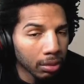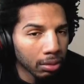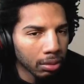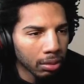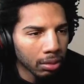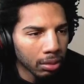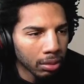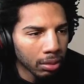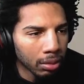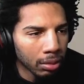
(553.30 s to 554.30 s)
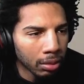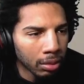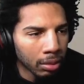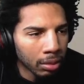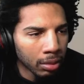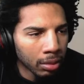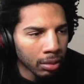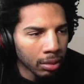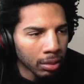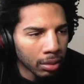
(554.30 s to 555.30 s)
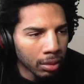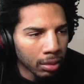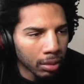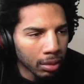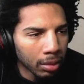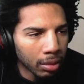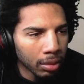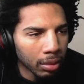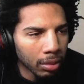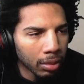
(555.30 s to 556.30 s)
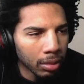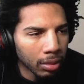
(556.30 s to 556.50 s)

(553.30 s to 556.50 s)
[no speech]